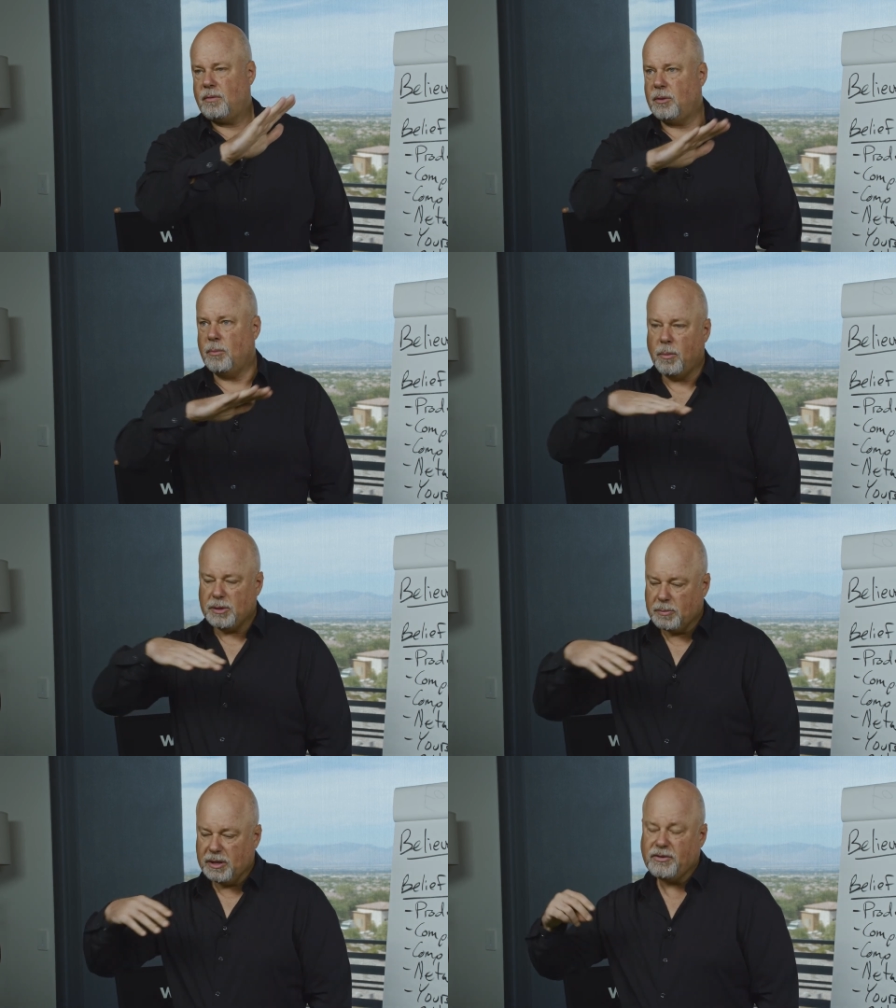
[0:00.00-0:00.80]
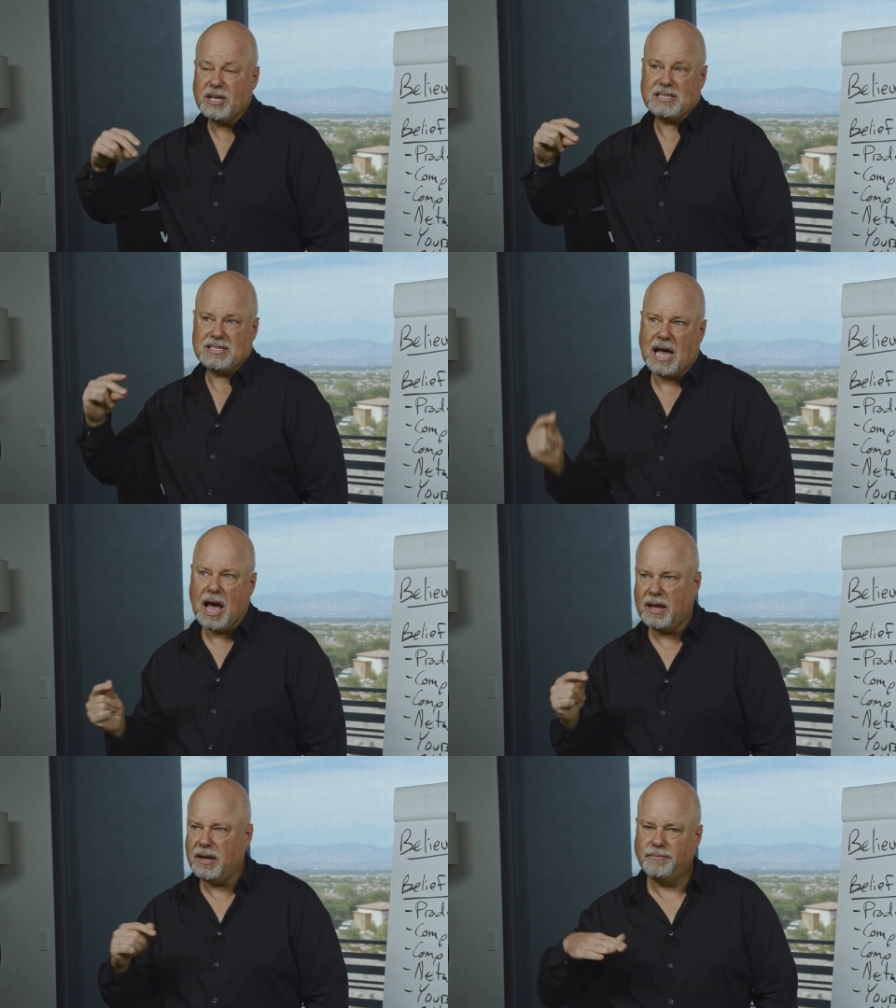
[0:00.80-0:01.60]
The moment the belief gets
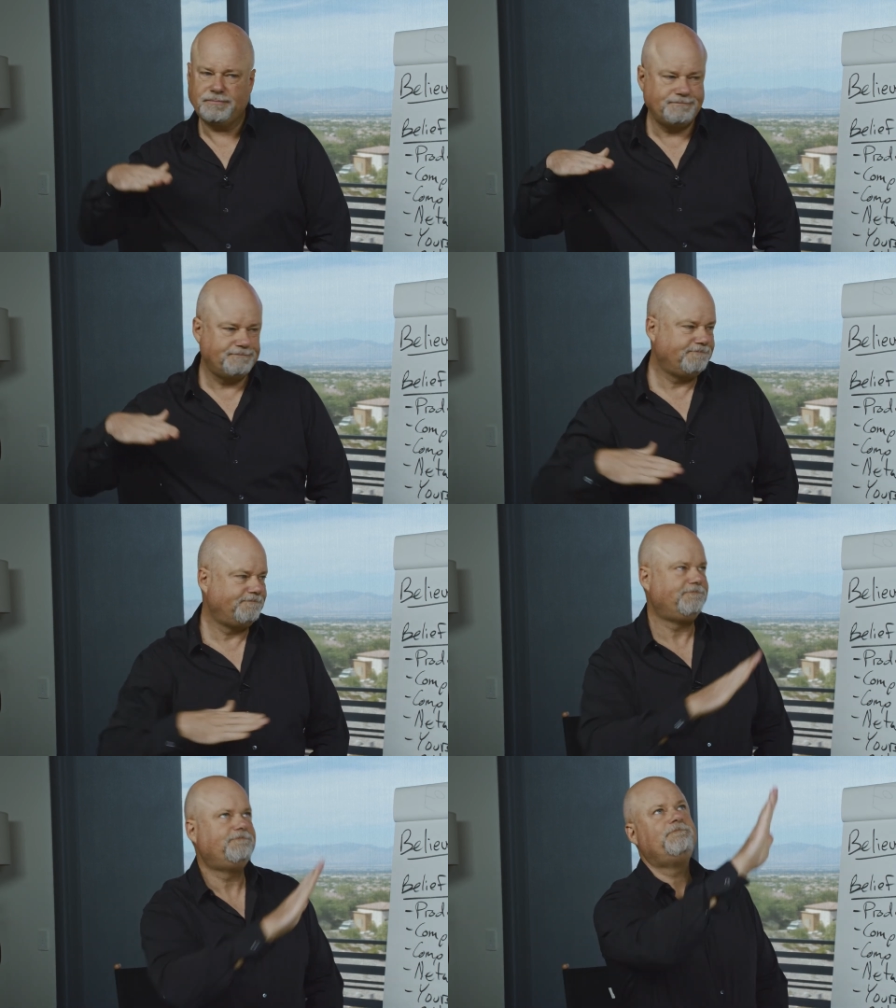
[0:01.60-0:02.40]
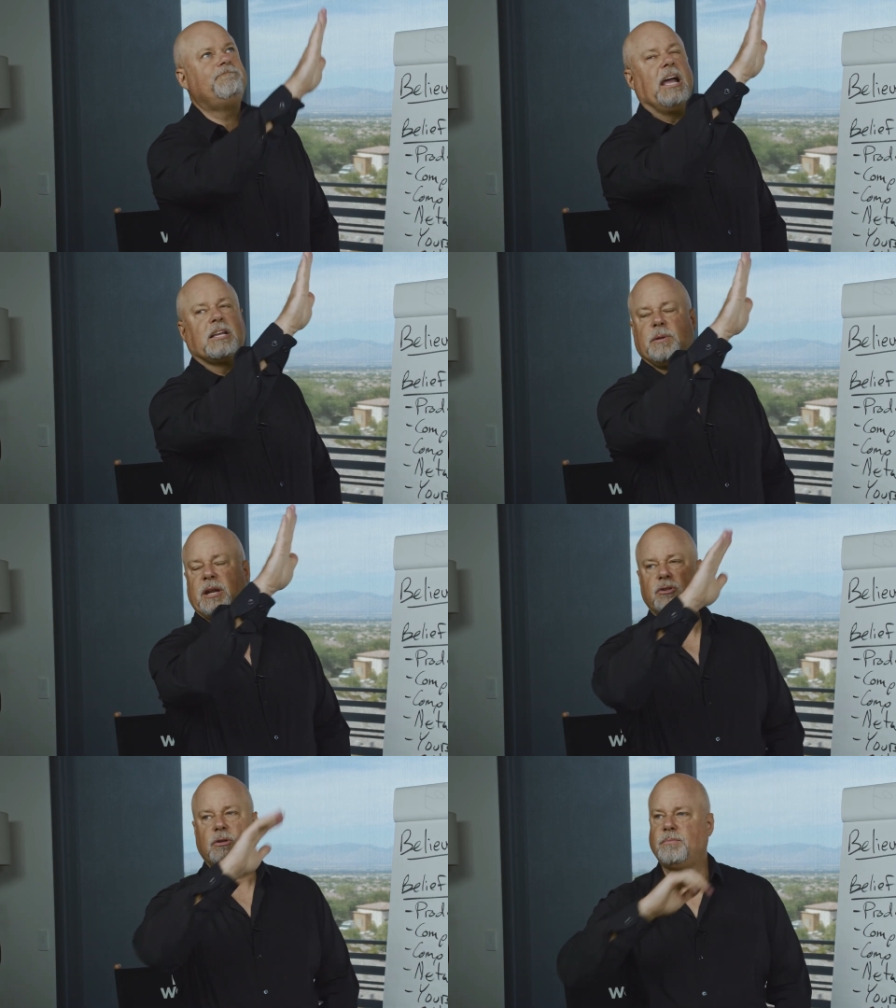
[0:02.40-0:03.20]
solid,
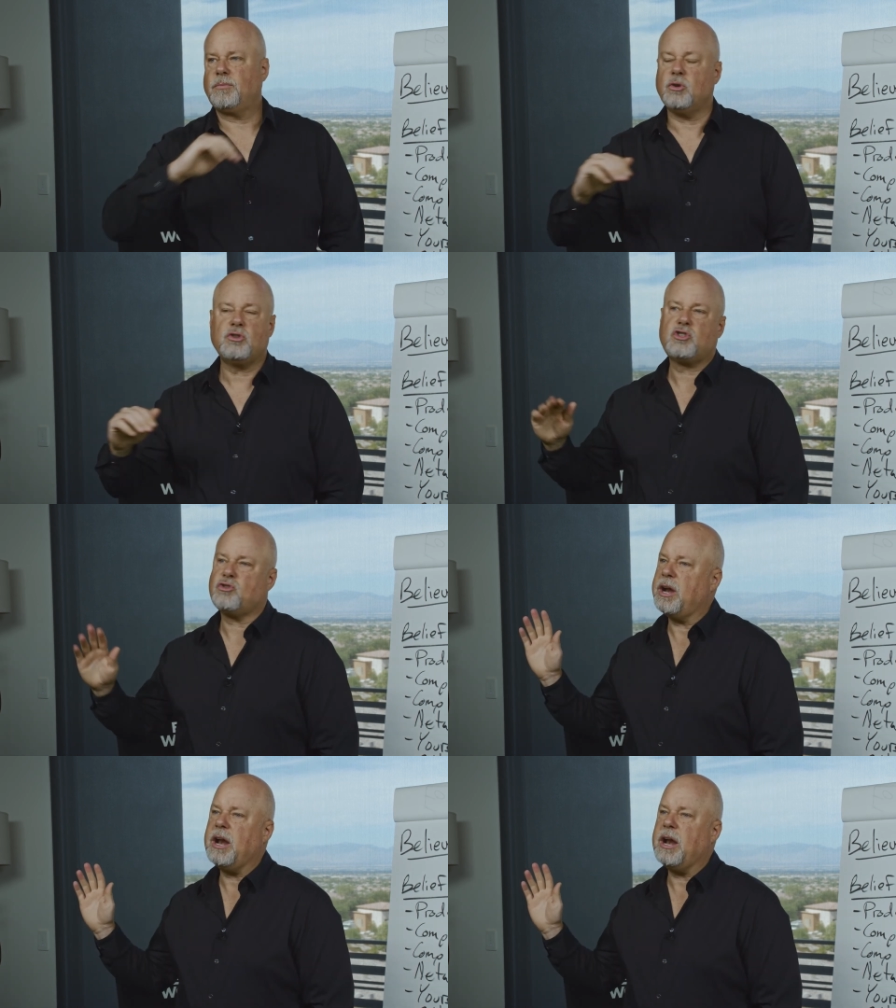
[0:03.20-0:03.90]
exponential, goes straight